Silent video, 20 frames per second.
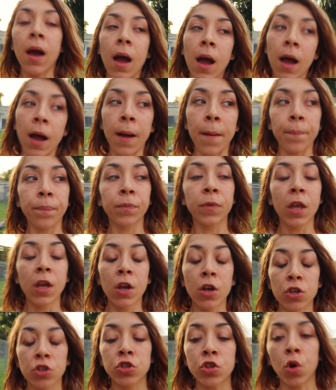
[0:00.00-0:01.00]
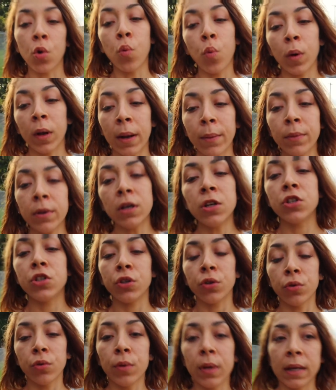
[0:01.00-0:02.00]
Um, so what I'm gonna
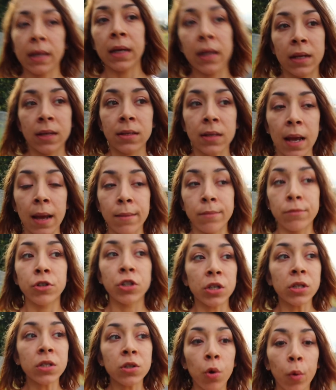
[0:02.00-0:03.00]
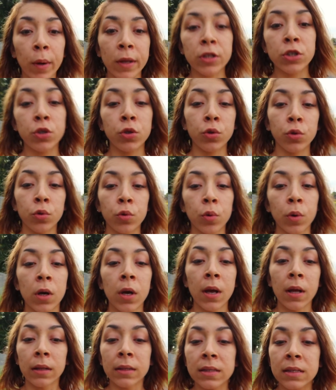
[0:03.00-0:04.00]
do is I'm just going to
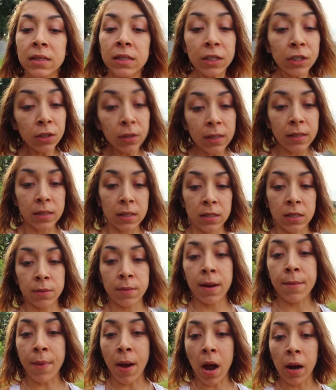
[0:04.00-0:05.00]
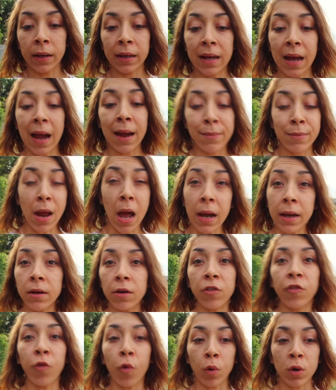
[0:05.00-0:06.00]
still listen to my body. I'm not
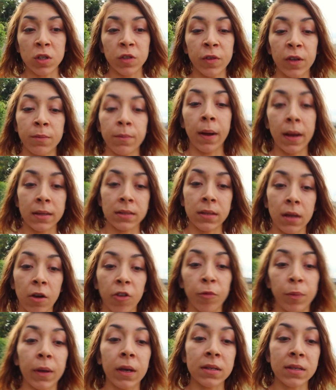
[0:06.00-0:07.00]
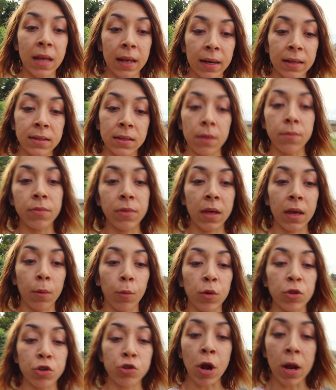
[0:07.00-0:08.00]
gonna force feed myself because that is something
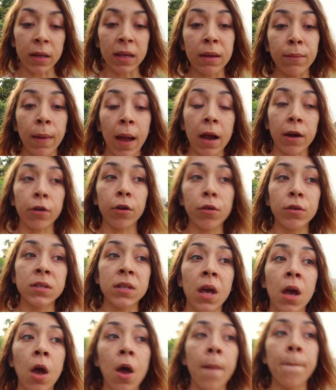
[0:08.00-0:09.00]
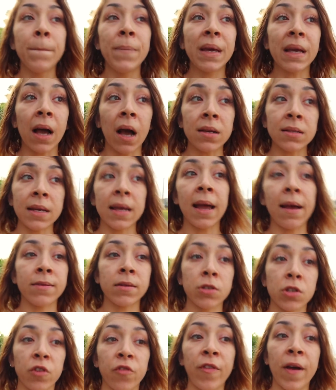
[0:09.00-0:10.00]
with tracking macros. Because I have
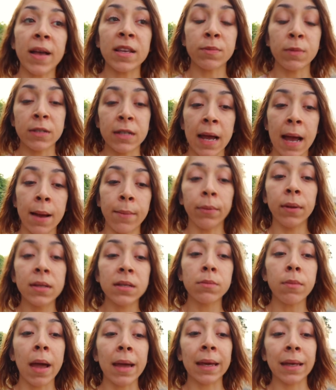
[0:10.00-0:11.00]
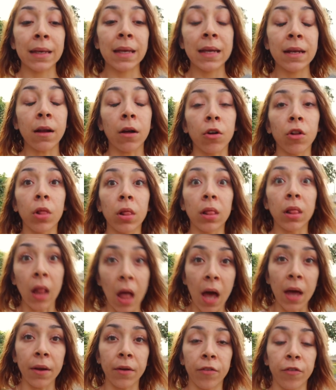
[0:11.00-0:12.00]
such a fast metabolism, I can eat a
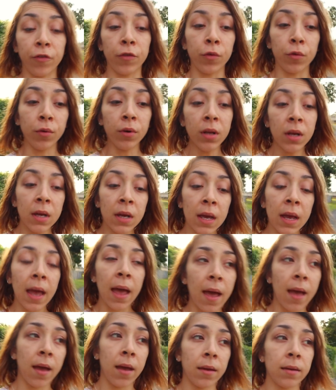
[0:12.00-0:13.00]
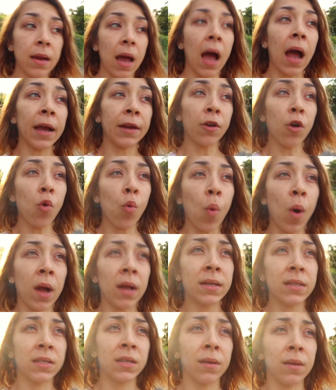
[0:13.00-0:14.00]
lot of food and I don't
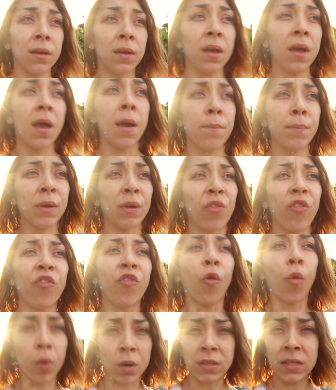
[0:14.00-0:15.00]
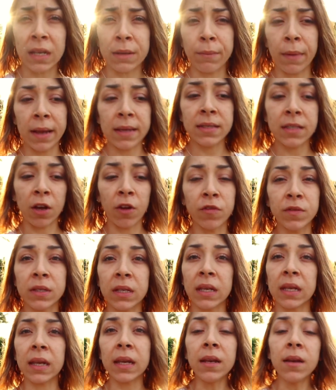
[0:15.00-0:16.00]
want to be forcing myself
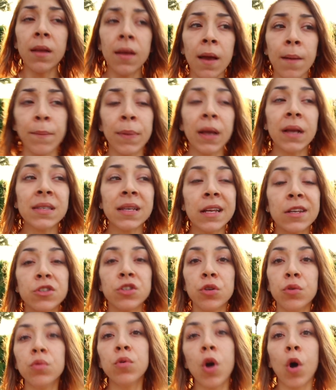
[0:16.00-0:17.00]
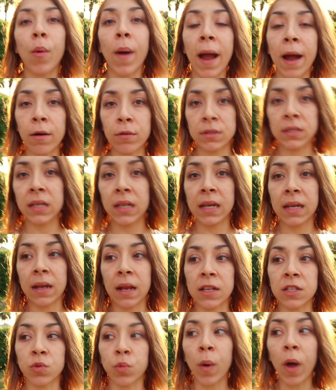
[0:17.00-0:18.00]
to eat because I do go out to eat
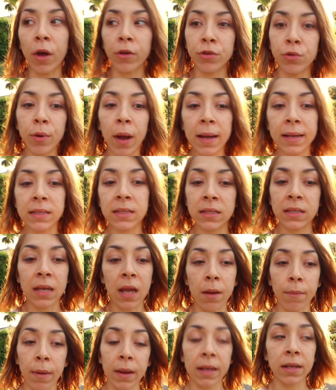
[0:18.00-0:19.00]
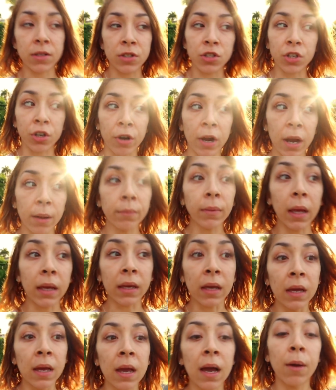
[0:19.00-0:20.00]
as well. You guys see on my Instagram, like
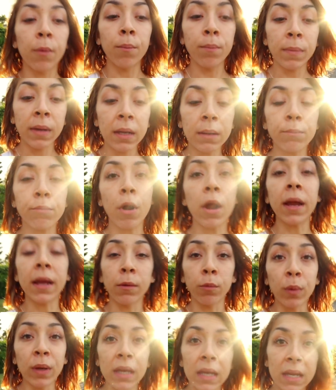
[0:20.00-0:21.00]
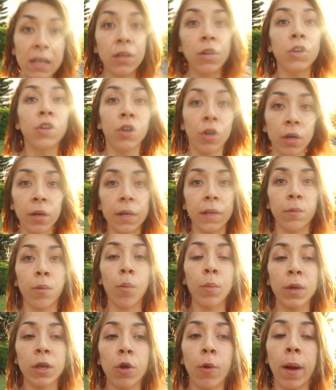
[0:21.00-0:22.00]
me and Brian, we eat good
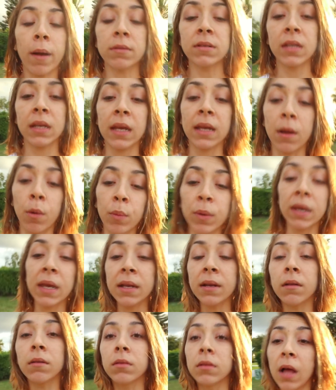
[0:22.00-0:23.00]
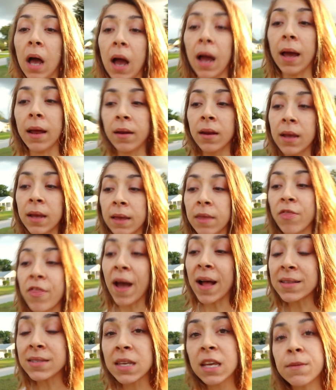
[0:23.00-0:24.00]
when we go out to eat and we eat a lot.
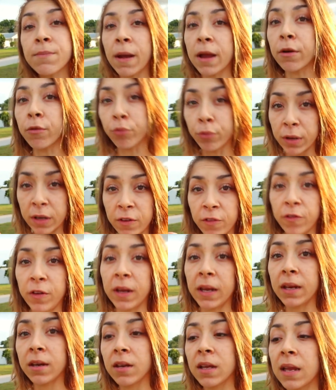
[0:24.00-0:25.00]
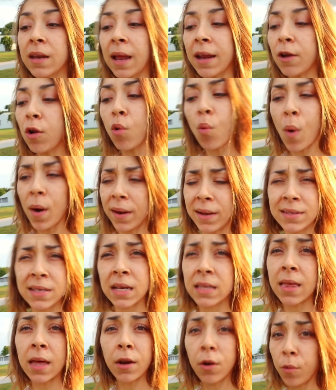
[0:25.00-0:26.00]
That's like my refeed and I don't want to
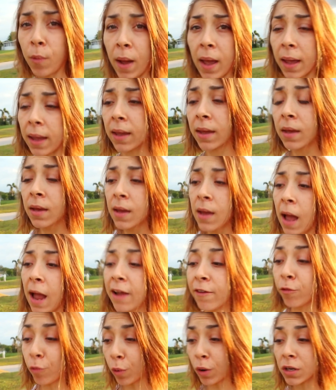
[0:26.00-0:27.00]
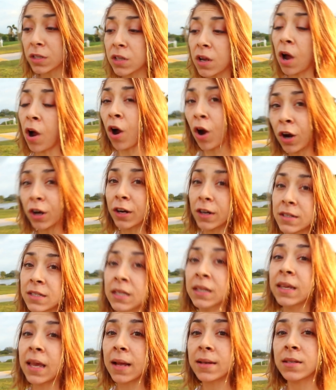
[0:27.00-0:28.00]
take that away. I've worked hard
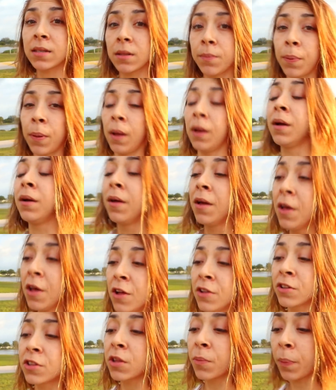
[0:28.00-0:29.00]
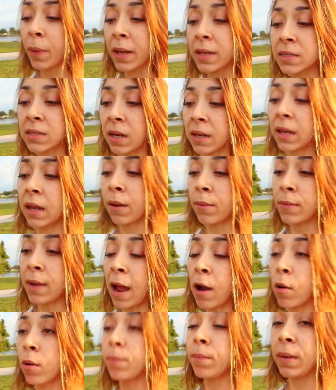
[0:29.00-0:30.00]
to get to the, to the place that I am
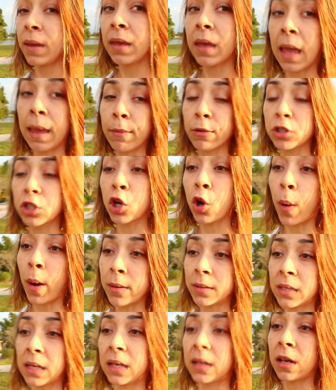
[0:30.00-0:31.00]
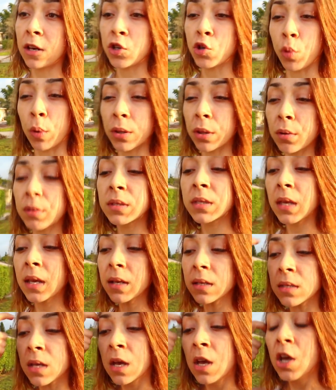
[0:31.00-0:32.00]
now and being able to go out to eat and enjoy those
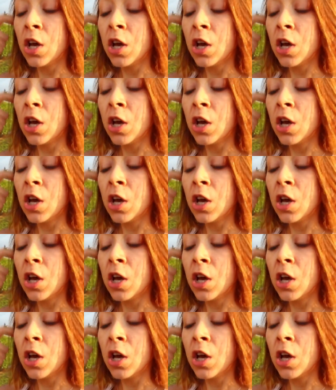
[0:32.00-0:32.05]
things.